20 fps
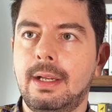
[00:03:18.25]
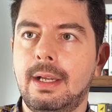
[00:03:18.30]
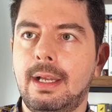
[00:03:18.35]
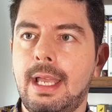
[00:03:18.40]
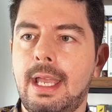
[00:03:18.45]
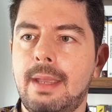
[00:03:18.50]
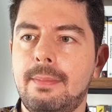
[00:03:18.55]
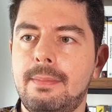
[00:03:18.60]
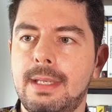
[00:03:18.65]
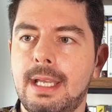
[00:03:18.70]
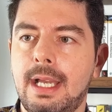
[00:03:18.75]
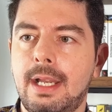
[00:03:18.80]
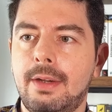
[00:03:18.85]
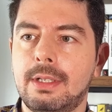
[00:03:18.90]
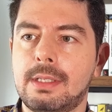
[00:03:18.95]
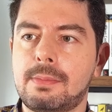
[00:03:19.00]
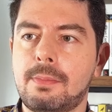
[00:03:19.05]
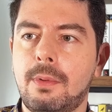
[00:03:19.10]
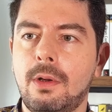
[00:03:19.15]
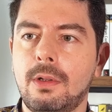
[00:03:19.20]
API
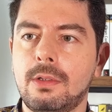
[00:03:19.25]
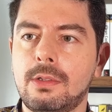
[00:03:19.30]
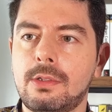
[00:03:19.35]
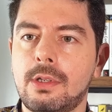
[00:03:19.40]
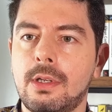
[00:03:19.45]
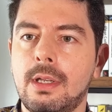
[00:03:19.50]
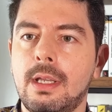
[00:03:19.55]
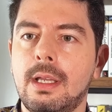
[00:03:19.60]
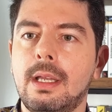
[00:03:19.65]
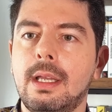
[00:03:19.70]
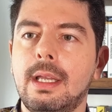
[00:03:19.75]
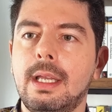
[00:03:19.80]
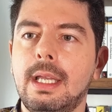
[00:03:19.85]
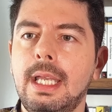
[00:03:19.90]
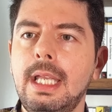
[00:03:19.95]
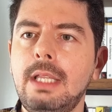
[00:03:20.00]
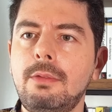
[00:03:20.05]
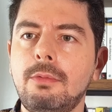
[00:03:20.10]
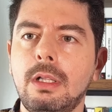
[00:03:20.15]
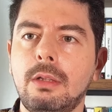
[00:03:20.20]
response,
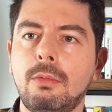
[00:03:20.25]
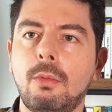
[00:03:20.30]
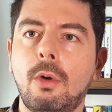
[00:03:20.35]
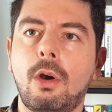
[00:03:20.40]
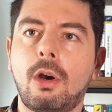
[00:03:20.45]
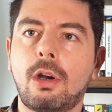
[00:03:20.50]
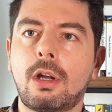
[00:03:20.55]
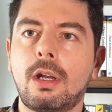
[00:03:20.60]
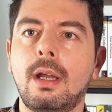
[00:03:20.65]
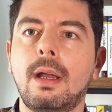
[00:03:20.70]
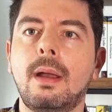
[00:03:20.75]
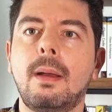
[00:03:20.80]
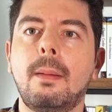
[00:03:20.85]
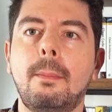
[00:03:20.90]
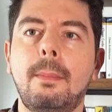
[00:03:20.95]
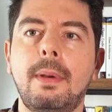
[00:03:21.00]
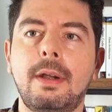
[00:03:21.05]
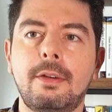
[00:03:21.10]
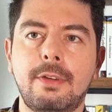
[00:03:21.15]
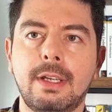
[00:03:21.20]
it will work
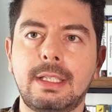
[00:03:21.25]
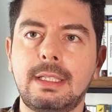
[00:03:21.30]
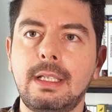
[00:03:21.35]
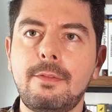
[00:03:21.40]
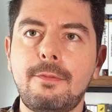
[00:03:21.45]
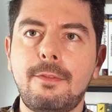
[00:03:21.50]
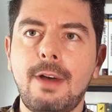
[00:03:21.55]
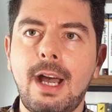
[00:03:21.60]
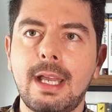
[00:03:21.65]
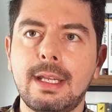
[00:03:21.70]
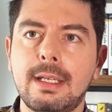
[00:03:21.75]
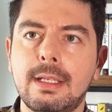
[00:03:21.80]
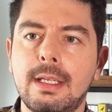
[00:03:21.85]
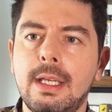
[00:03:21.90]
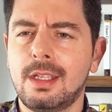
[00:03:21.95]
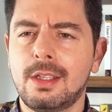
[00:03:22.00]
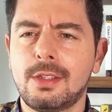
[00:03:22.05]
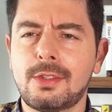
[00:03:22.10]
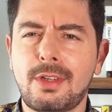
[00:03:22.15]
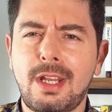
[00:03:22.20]
perfectly fine.
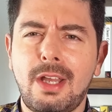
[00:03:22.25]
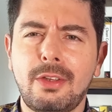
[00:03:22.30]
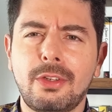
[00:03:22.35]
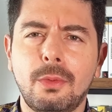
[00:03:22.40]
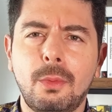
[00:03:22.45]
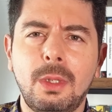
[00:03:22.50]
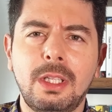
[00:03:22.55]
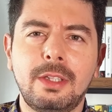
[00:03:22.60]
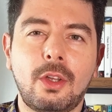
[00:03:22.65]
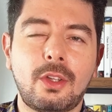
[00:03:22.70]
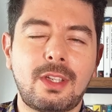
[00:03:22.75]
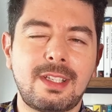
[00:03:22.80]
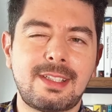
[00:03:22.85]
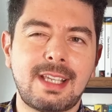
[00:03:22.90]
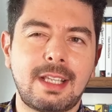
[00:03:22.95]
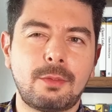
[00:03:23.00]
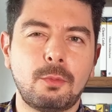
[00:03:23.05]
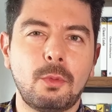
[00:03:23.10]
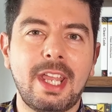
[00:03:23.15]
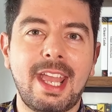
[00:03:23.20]
So now you will notice
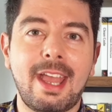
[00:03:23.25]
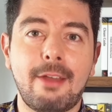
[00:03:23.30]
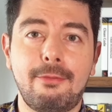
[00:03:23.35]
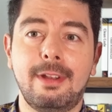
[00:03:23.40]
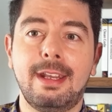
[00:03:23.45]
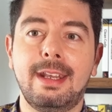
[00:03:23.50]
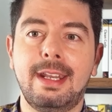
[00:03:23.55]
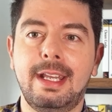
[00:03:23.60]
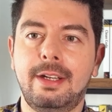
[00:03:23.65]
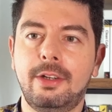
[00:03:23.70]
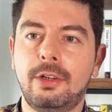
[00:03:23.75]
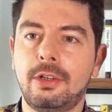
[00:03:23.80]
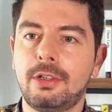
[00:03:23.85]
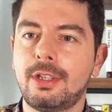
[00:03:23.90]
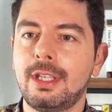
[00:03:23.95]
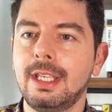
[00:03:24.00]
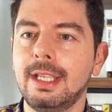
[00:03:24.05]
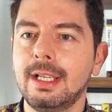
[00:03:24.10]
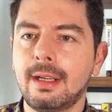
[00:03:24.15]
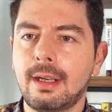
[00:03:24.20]
that we have an error
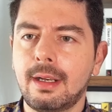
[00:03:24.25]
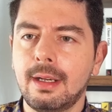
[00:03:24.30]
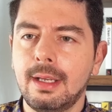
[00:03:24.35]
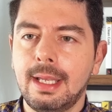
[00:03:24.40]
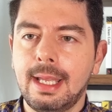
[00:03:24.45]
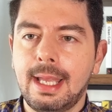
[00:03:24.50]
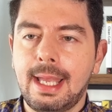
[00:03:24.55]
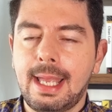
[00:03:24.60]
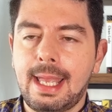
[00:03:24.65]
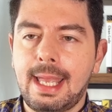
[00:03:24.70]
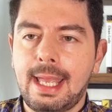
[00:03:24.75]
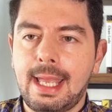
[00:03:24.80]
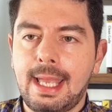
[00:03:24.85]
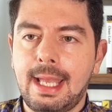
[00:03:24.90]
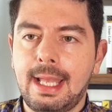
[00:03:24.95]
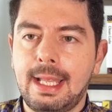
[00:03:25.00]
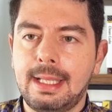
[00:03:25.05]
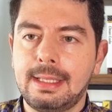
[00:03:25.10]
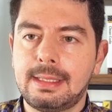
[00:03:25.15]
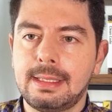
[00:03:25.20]
here,
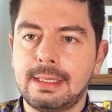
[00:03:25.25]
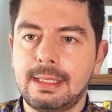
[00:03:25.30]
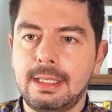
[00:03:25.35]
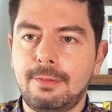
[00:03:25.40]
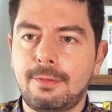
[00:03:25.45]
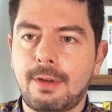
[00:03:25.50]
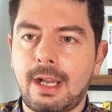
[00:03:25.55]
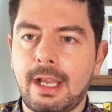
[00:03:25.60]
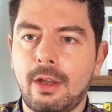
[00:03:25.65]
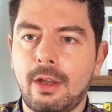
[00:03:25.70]
and if I